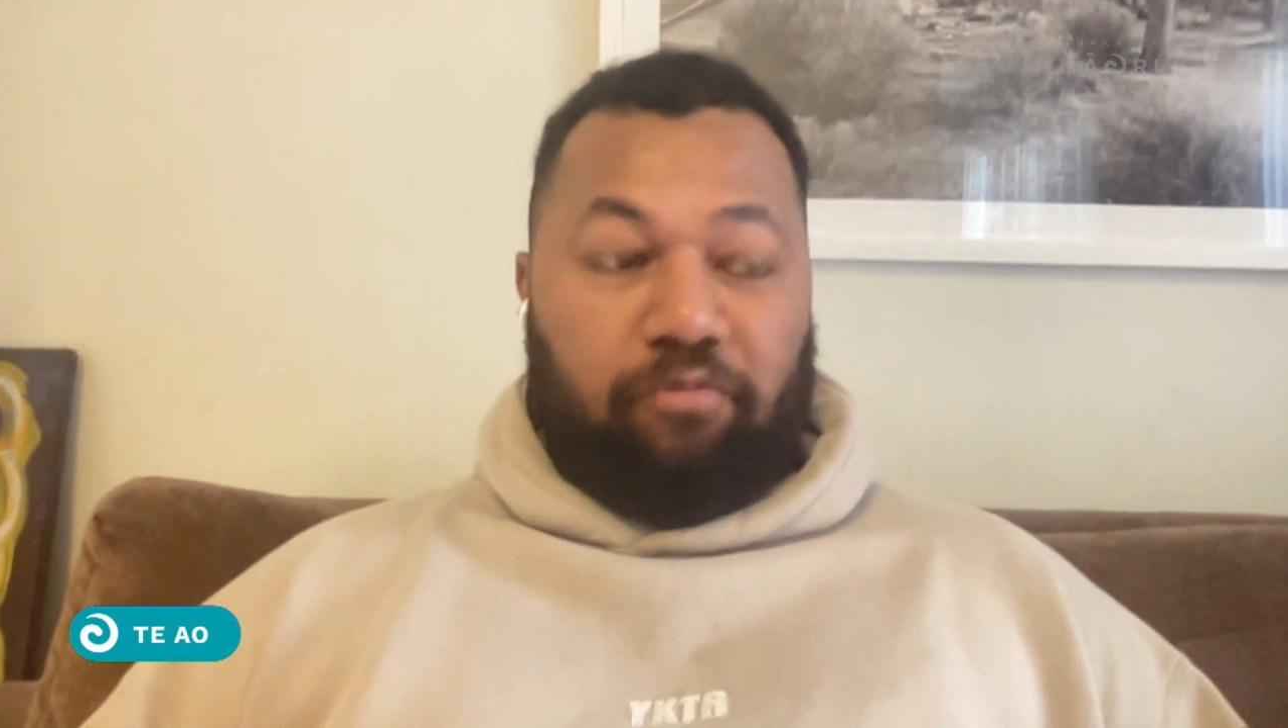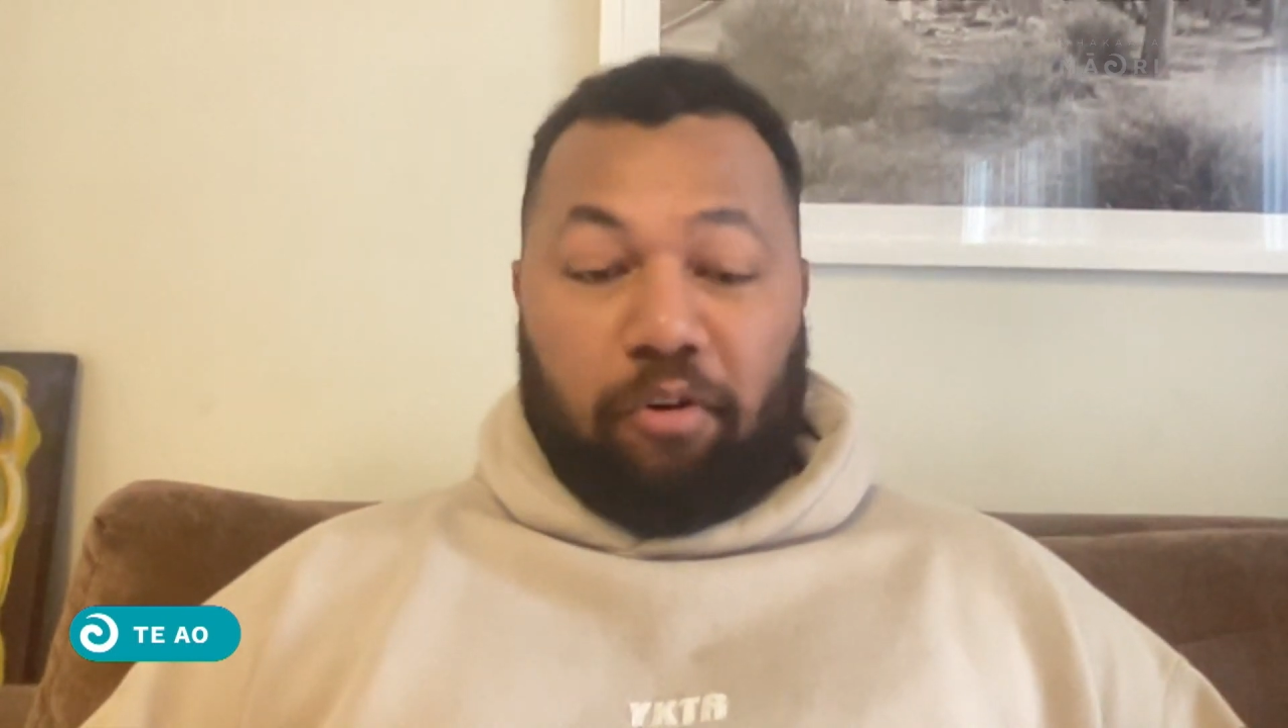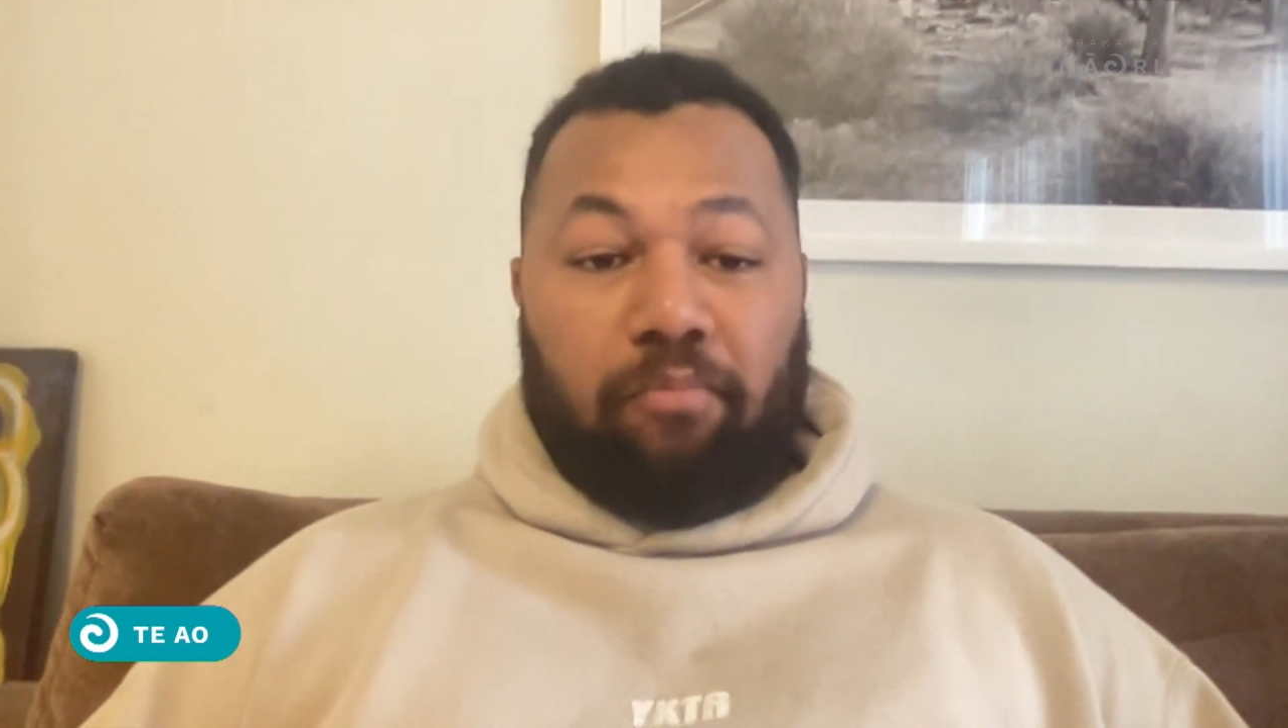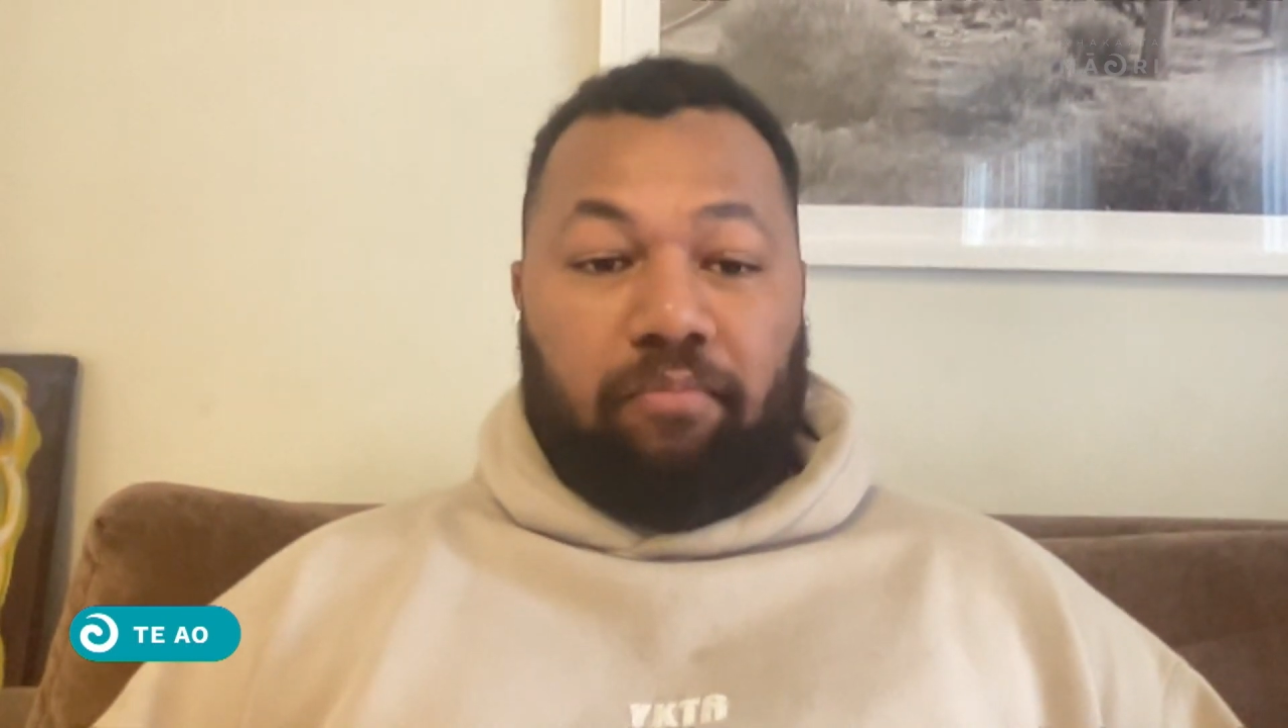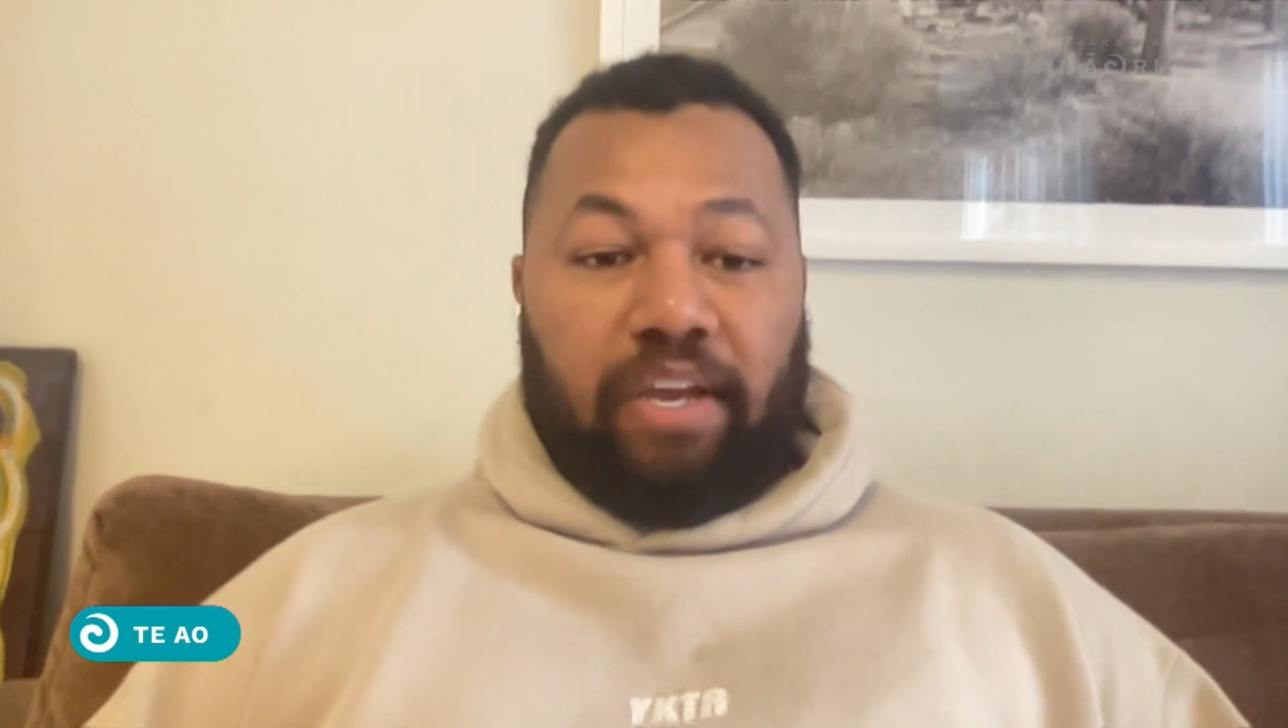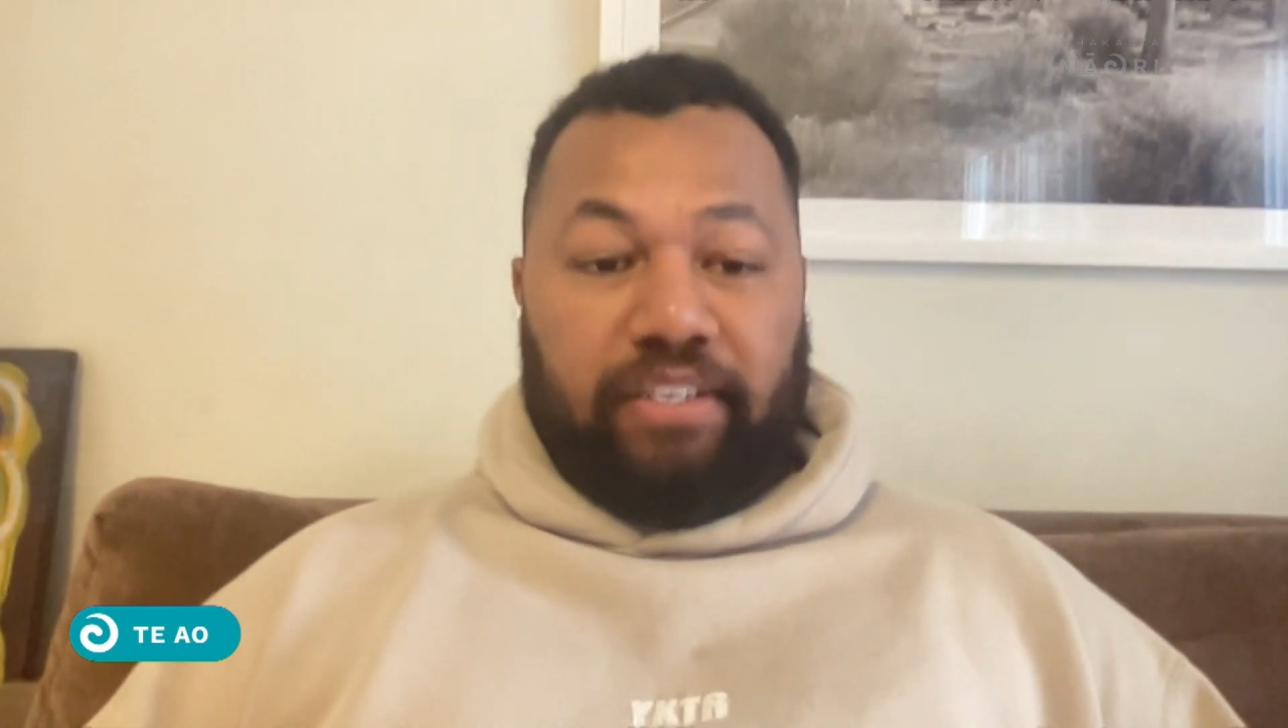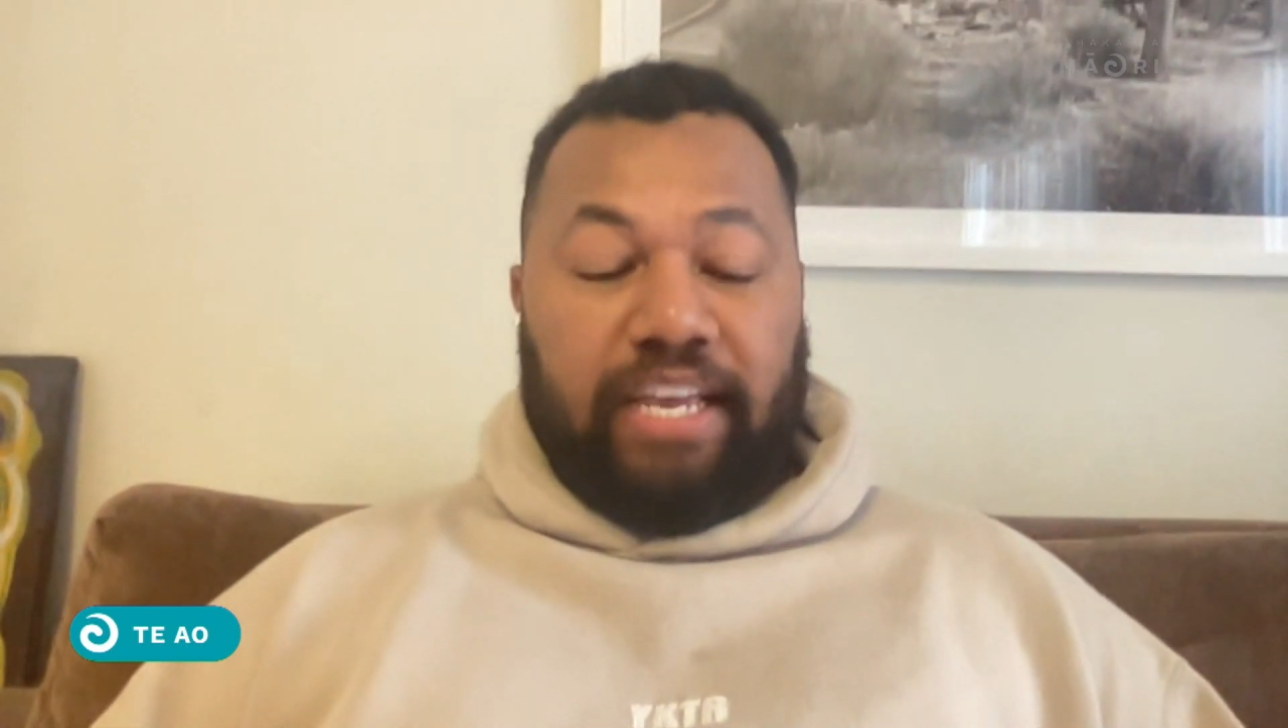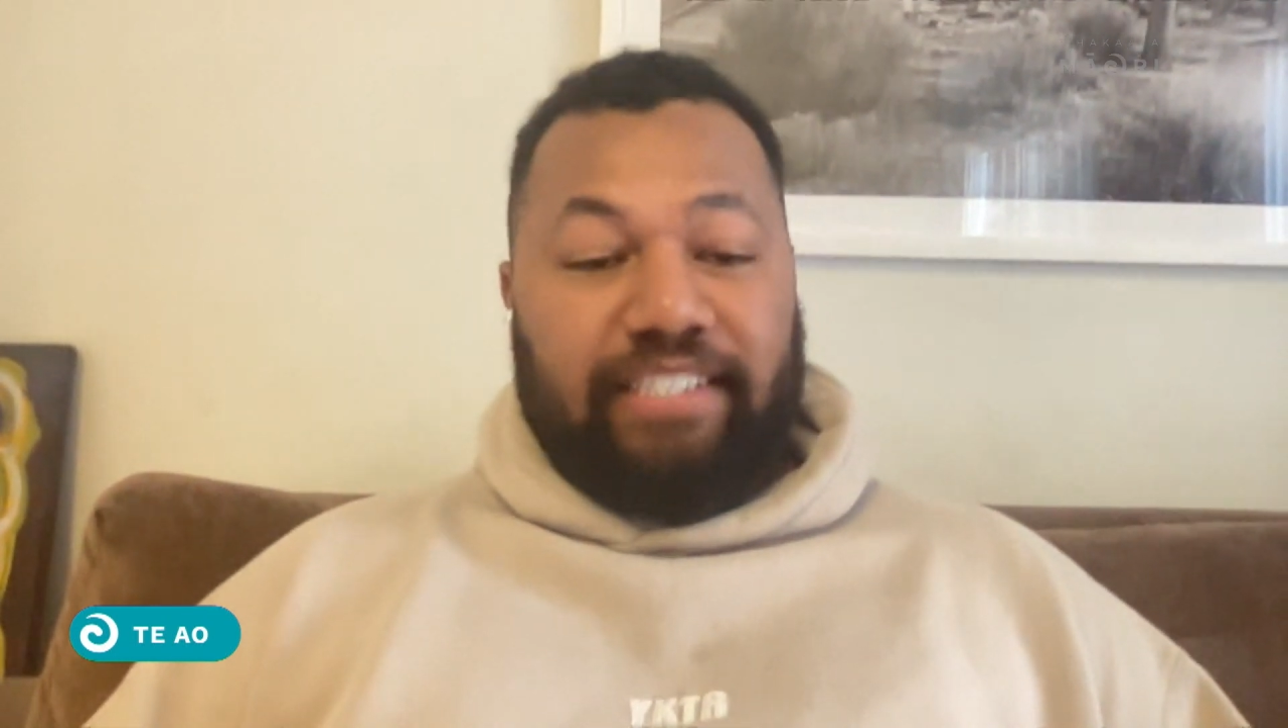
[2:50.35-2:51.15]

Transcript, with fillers: from he,